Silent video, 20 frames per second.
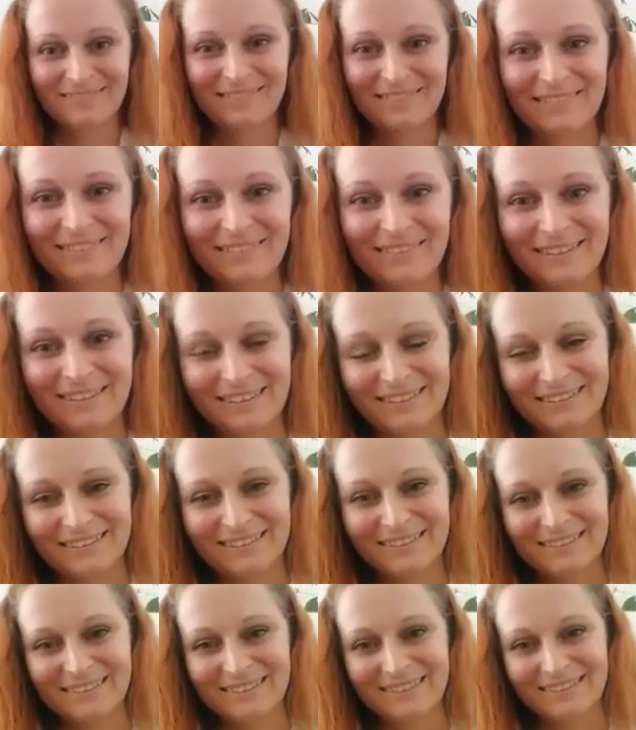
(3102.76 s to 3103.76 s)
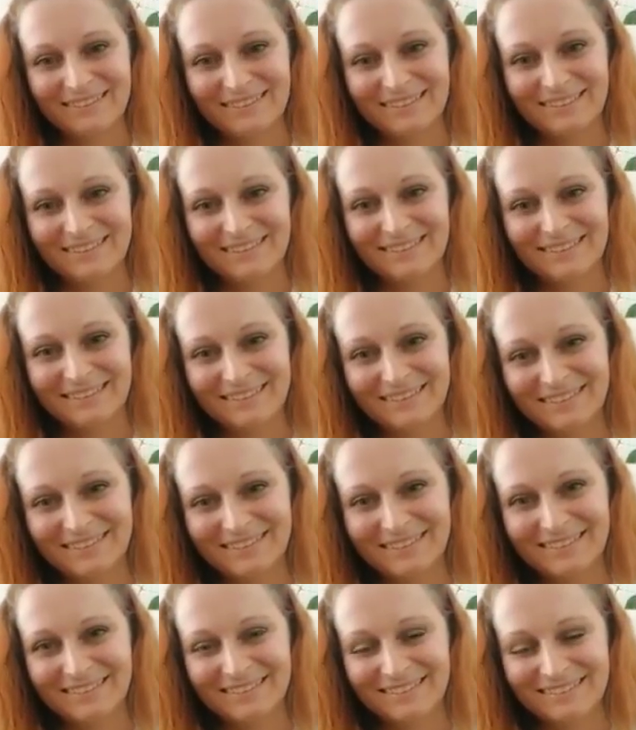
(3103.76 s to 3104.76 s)

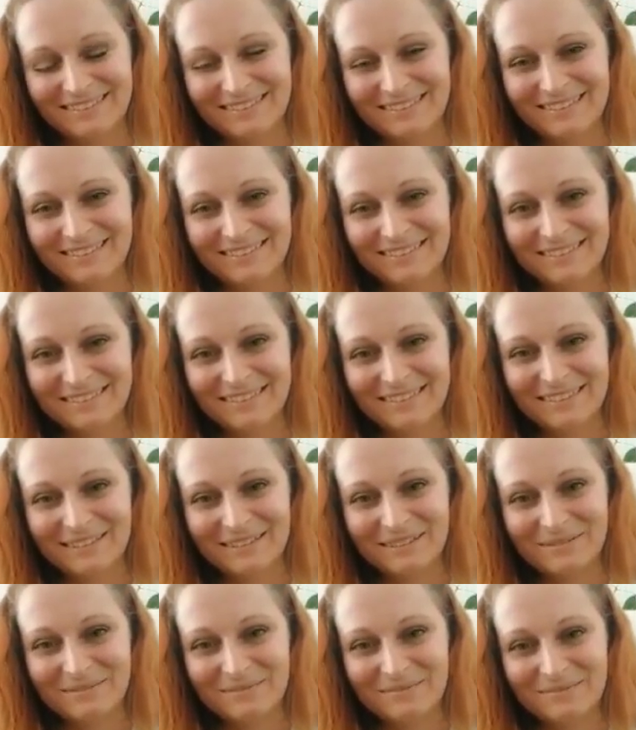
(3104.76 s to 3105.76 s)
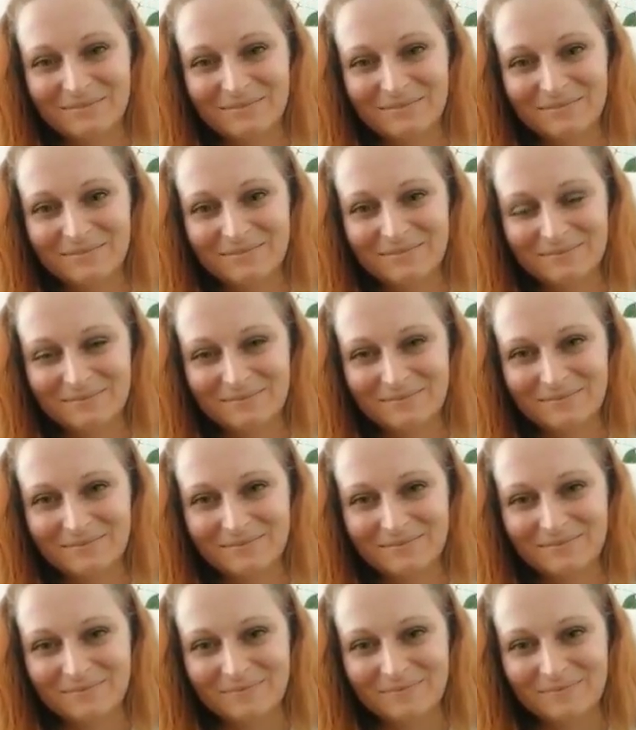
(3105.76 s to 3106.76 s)

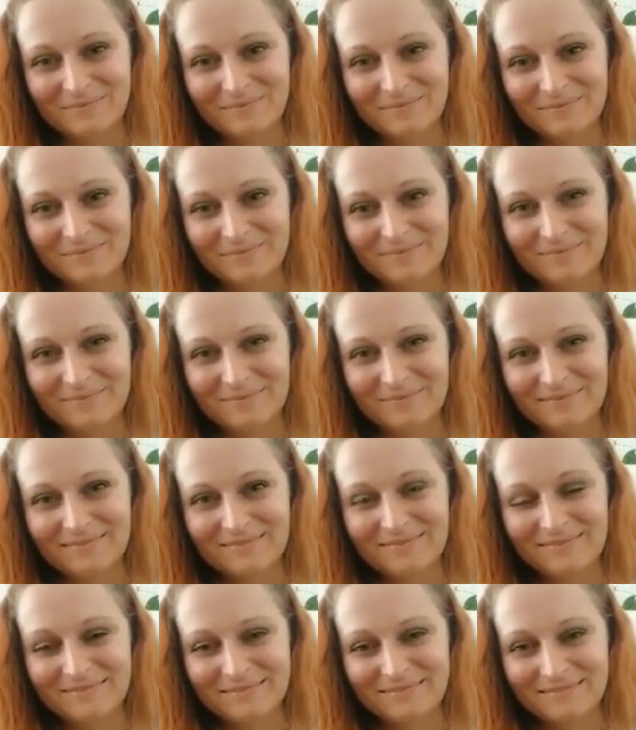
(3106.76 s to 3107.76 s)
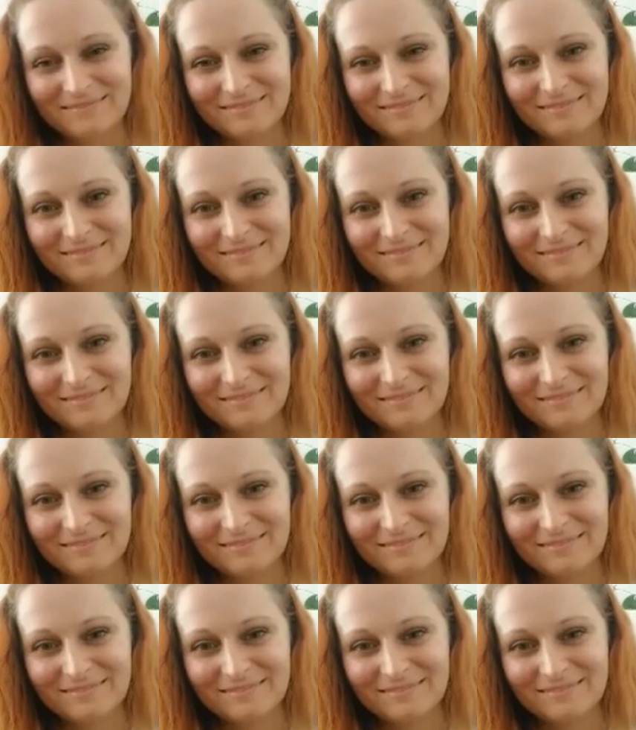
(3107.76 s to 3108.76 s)

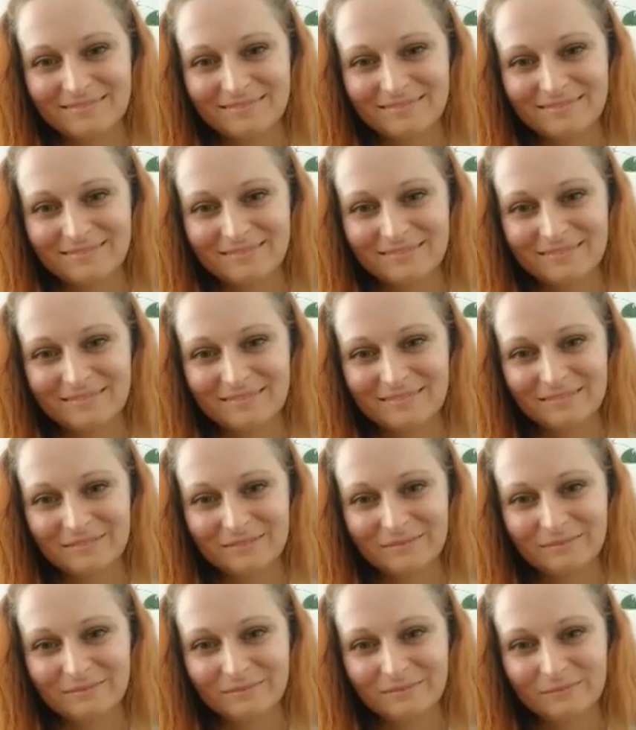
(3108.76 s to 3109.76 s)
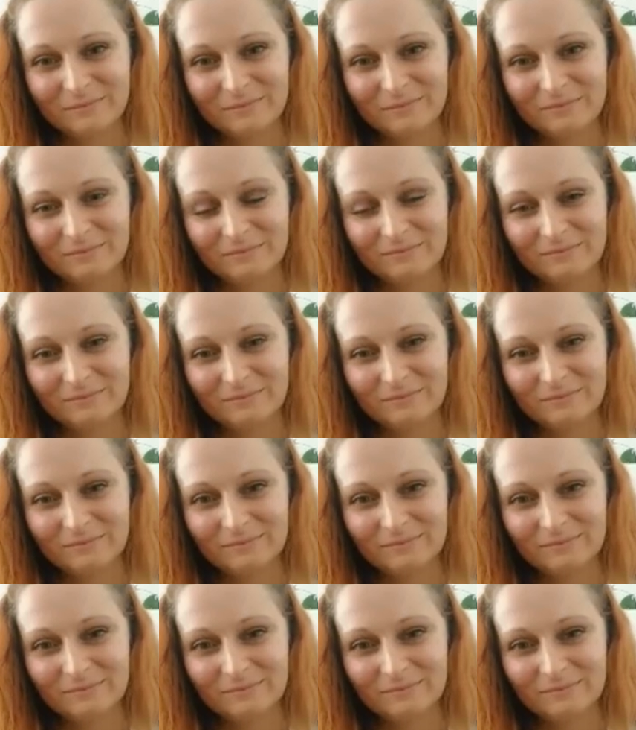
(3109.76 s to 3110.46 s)
[no speech]